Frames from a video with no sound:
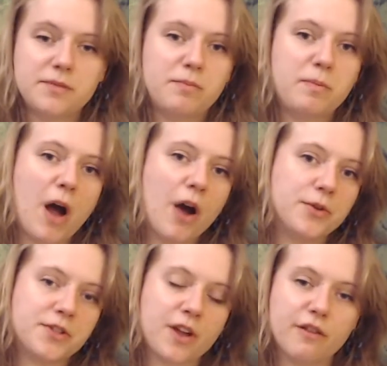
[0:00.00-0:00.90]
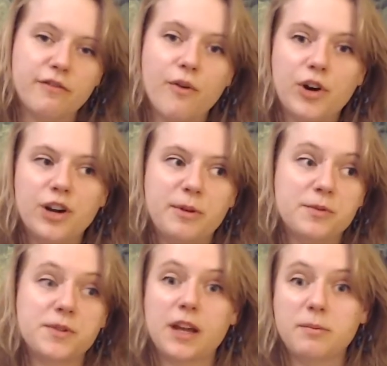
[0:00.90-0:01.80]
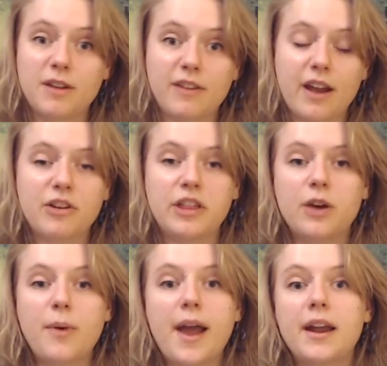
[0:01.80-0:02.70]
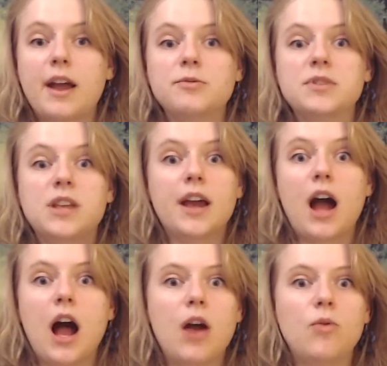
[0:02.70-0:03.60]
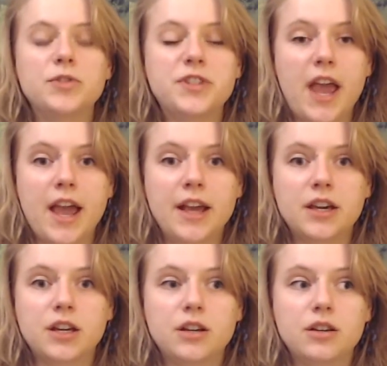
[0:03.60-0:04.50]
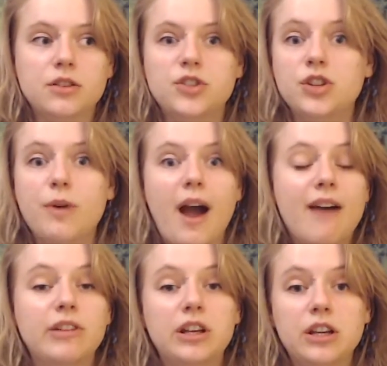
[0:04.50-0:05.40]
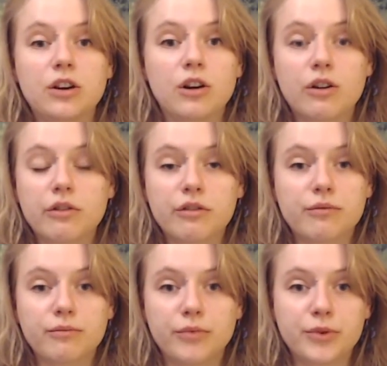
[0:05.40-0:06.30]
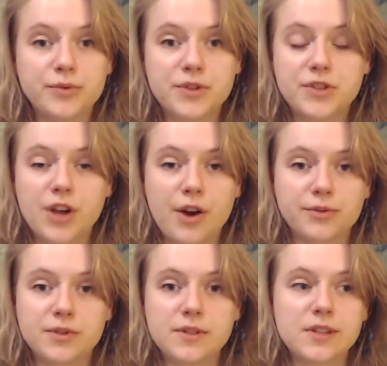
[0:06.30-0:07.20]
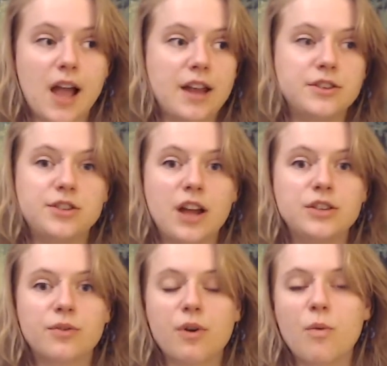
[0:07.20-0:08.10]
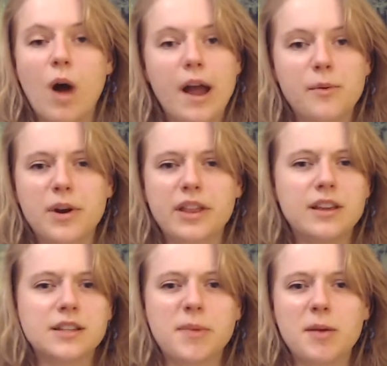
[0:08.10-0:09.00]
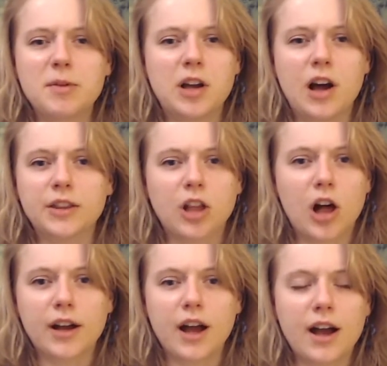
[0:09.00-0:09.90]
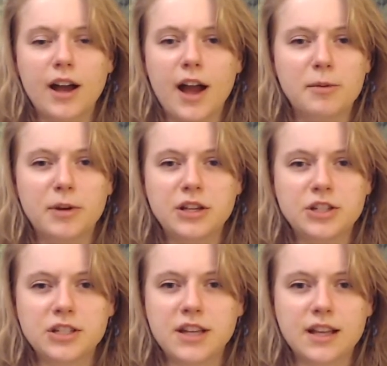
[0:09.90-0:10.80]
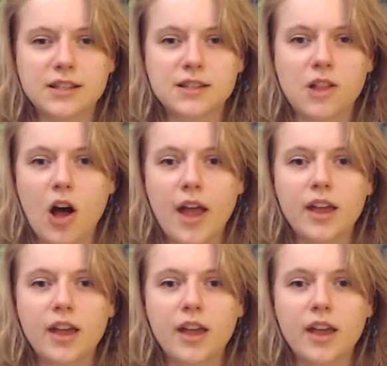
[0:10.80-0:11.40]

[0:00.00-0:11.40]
post on the forum. It was like, I'm giving everything away. And I was like, I will take, do you have any earth rune stones? I don't know why I wanted this. Maybe to unlock a hibernation den slot.